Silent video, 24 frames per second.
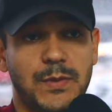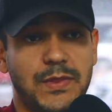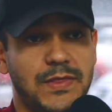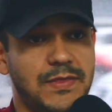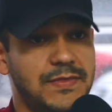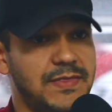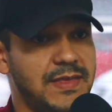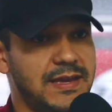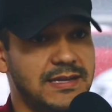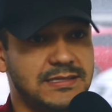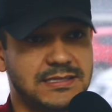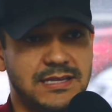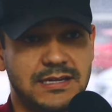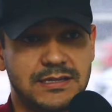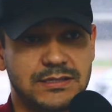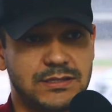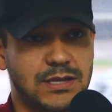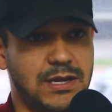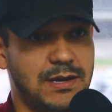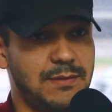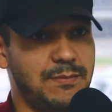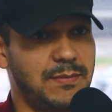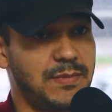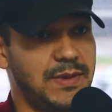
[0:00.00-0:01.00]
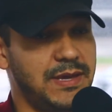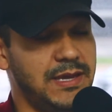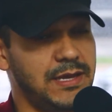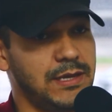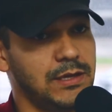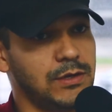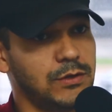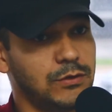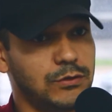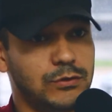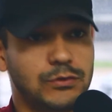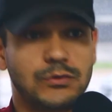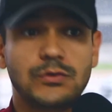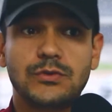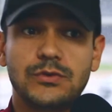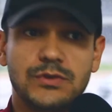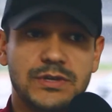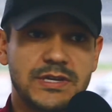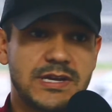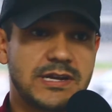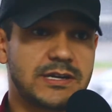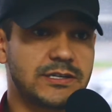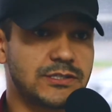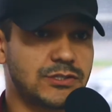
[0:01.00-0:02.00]
But the thing is that it's going to be 2
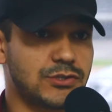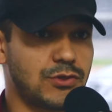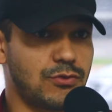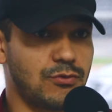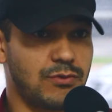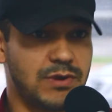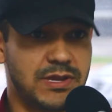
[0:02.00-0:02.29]
years,